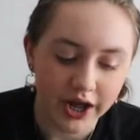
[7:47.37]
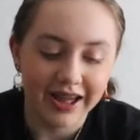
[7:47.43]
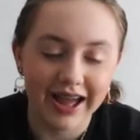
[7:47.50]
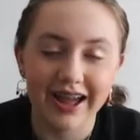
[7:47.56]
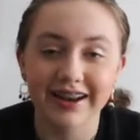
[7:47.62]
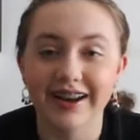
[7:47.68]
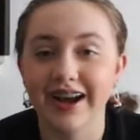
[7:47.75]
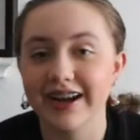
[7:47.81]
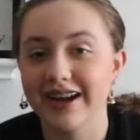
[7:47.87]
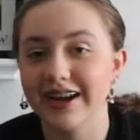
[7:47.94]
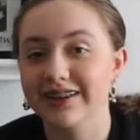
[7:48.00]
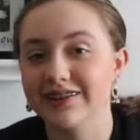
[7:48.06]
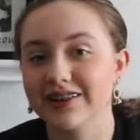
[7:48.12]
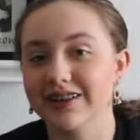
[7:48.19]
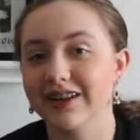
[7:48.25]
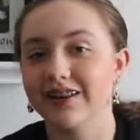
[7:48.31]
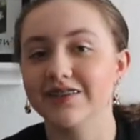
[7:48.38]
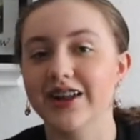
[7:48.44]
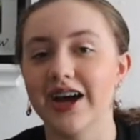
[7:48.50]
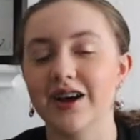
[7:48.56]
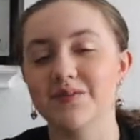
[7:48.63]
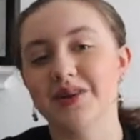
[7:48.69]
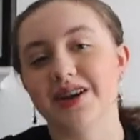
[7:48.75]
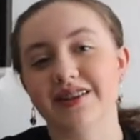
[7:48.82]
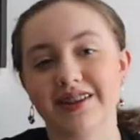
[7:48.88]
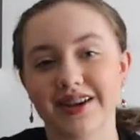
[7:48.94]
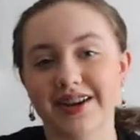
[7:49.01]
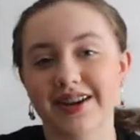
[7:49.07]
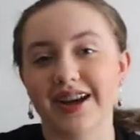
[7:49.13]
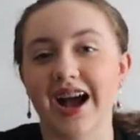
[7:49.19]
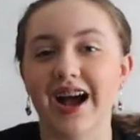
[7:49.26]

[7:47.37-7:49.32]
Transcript: And I actually love that because I,